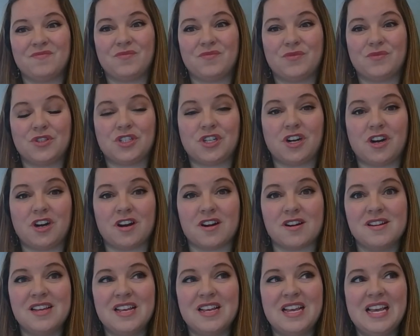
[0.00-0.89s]
For
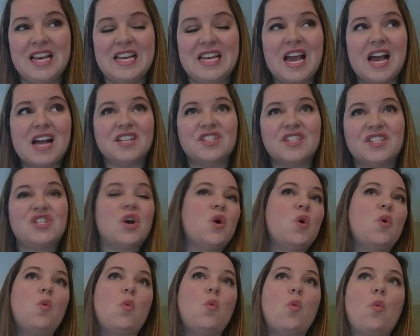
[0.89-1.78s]
sure. Yeah,
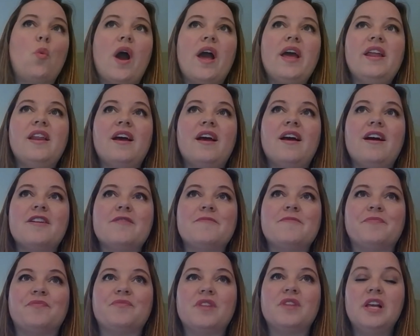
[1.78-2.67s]
so what
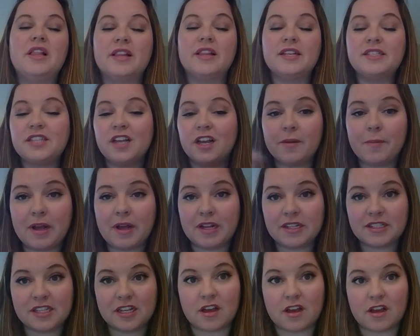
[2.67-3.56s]
um let's talk
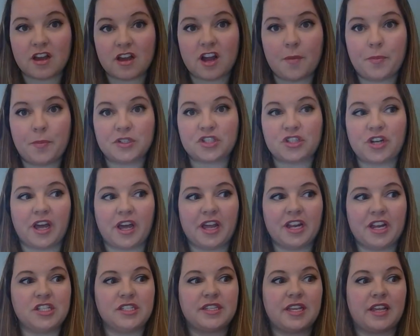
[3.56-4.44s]
about a couple
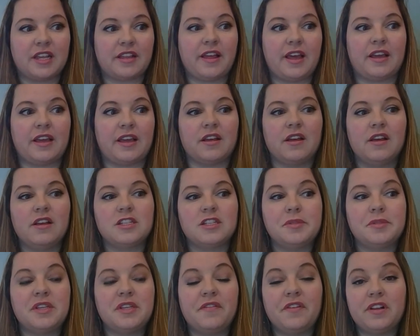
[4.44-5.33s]
strategies that like
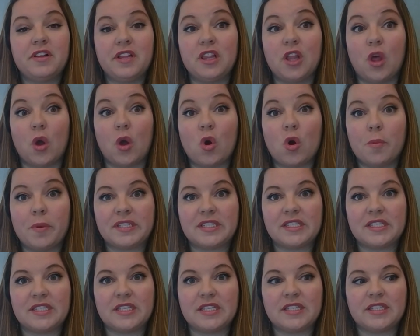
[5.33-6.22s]
specifically local
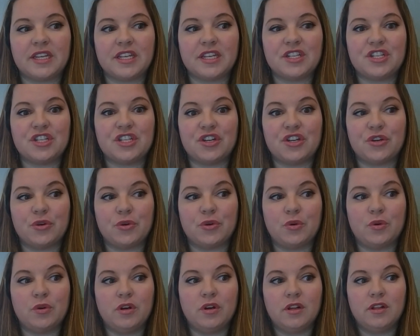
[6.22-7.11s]
businesses can
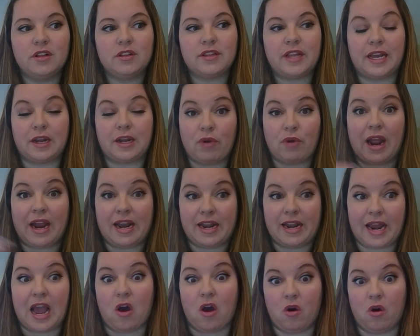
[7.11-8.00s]
do like right
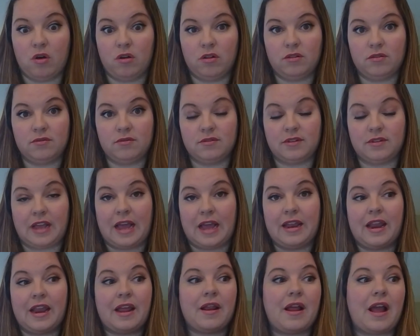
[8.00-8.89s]
now.
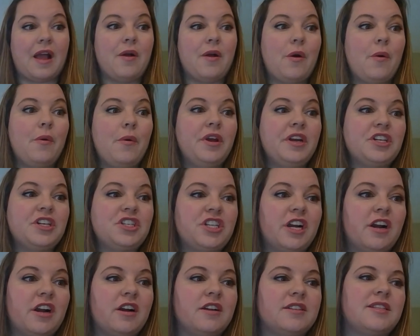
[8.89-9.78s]
I I, I want to
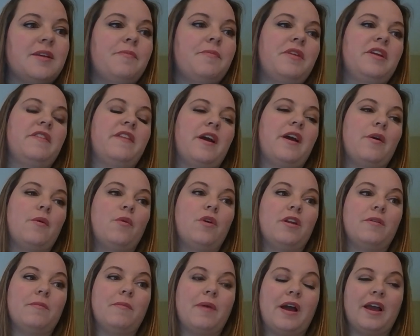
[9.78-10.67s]
share something that
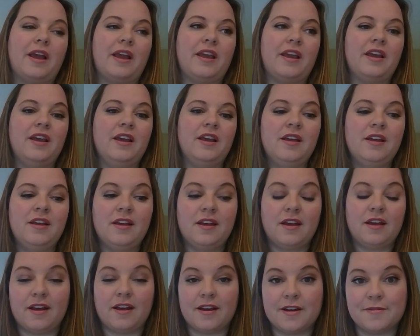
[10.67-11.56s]
one of my
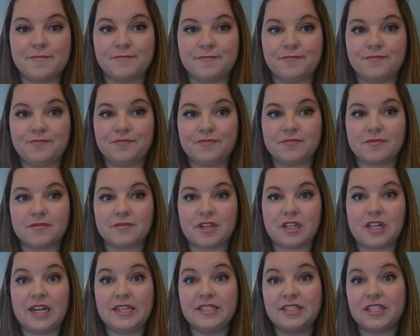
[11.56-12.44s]
um
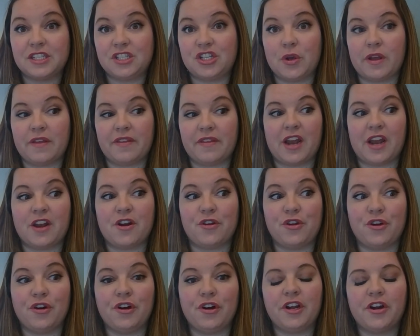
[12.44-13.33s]
clients is doing that I know
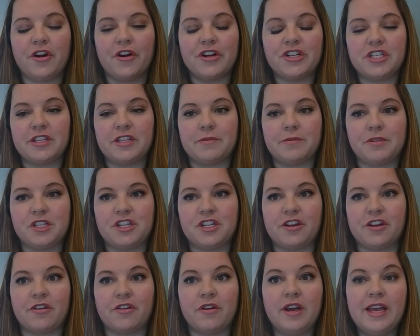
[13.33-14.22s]
you're encouraging them to
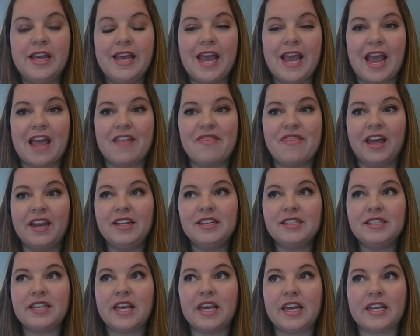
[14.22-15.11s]
do. And that
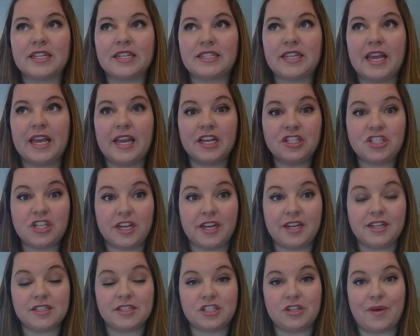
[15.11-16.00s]
is like take a
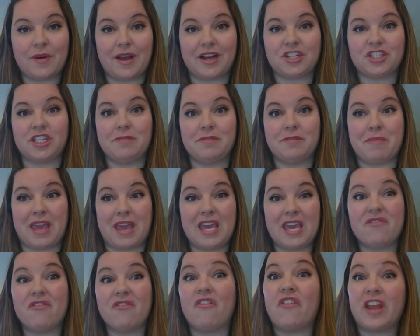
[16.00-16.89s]
chance to actually
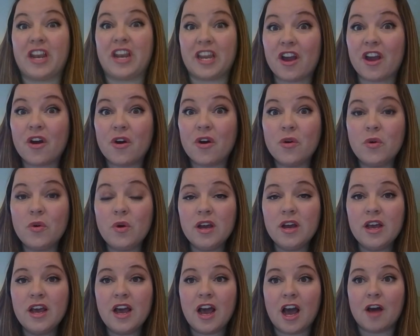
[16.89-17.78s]
make video
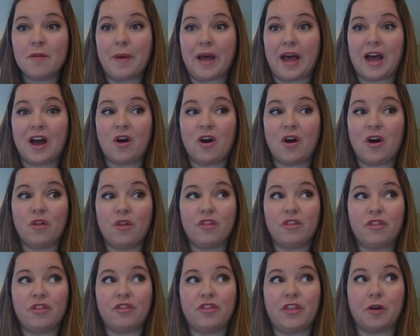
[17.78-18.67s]
about
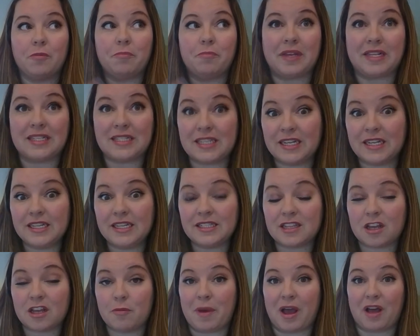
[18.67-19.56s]
their
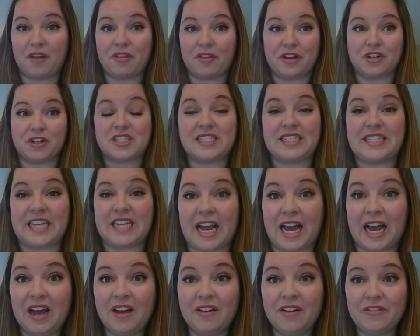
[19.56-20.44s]
business, about their
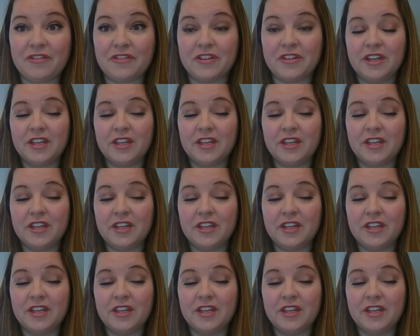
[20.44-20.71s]
staff.